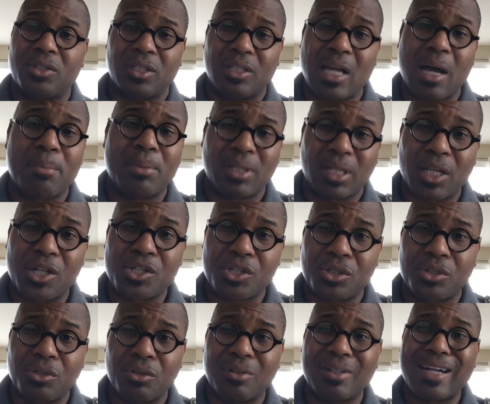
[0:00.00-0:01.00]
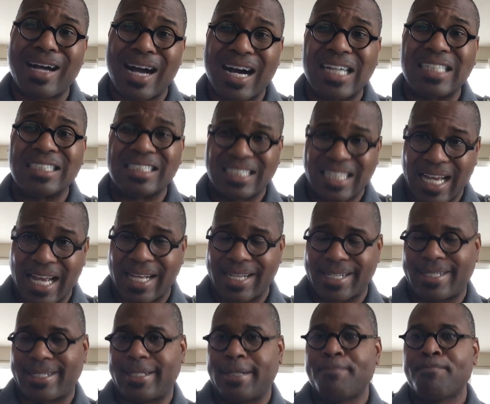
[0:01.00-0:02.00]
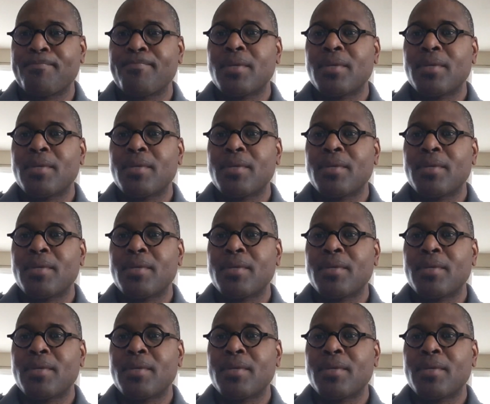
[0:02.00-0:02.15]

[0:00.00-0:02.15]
denominational context.